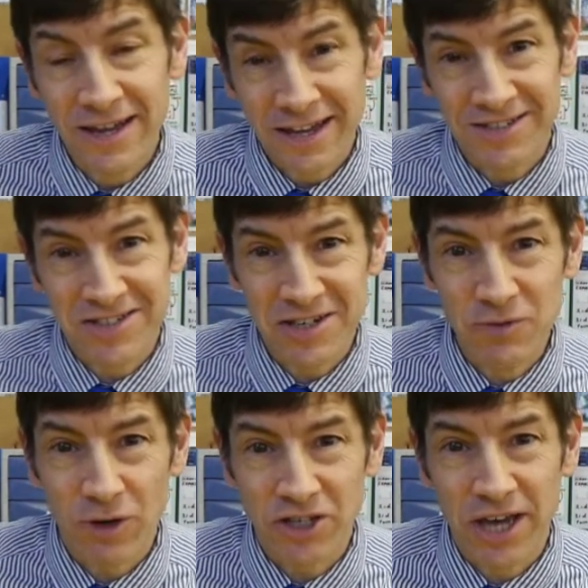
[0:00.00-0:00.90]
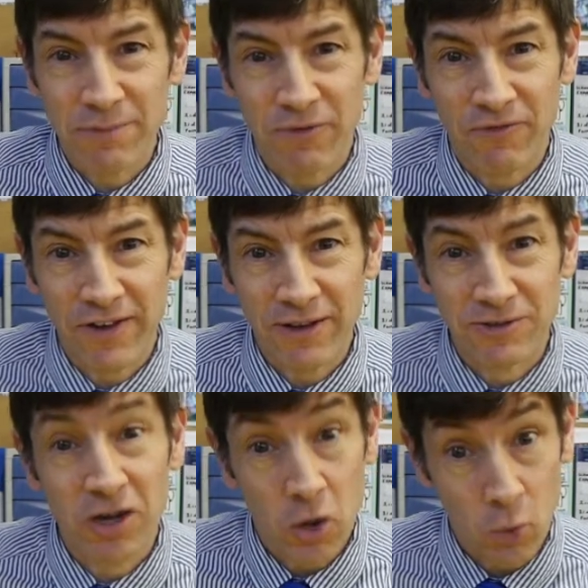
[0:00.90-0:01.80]
and see what shape of
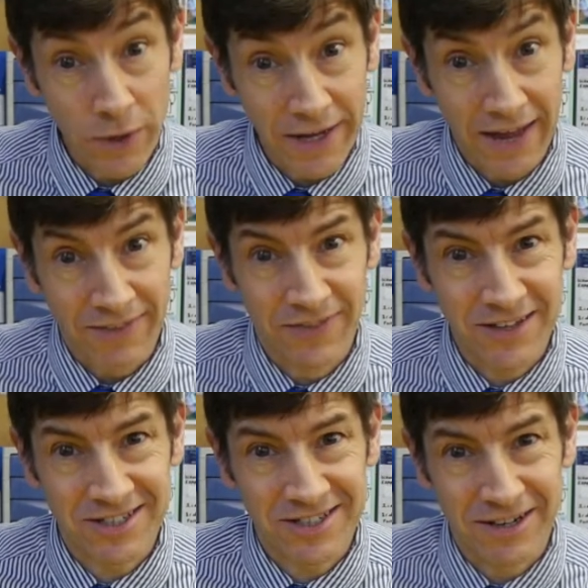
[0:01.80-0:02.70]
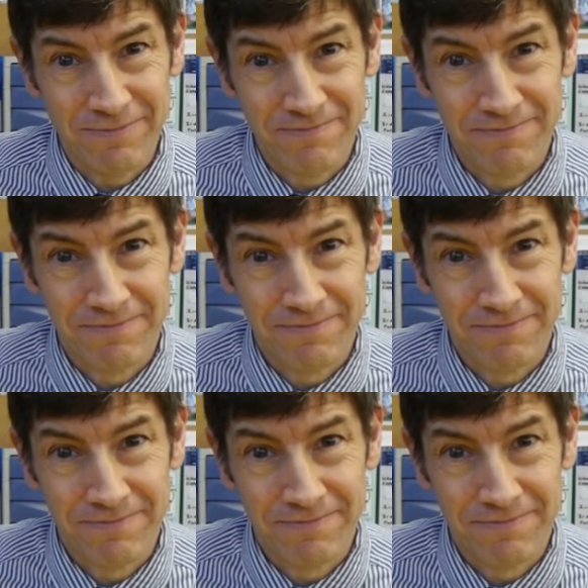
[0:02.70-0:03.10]
field we get this time.